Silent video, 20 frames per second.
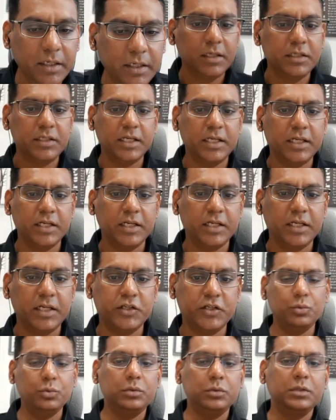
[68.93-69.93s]
Section
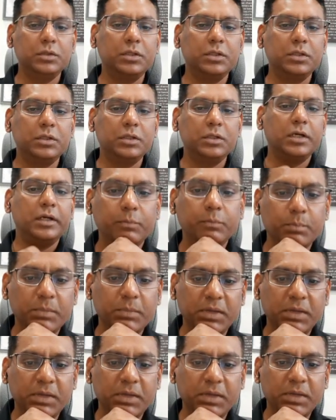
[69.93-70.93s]
2, 30
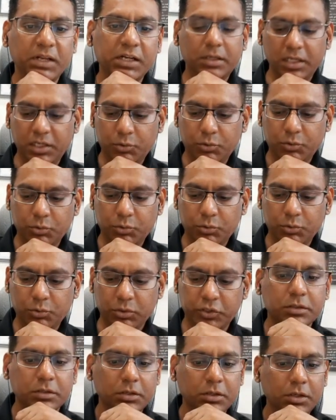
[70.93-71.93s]
minutes, 30
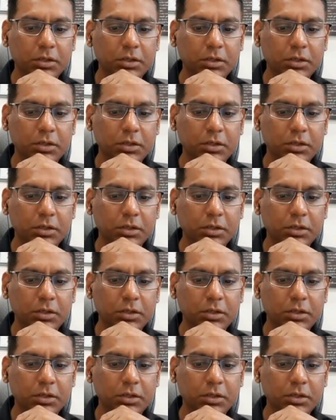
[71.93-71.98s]
questions.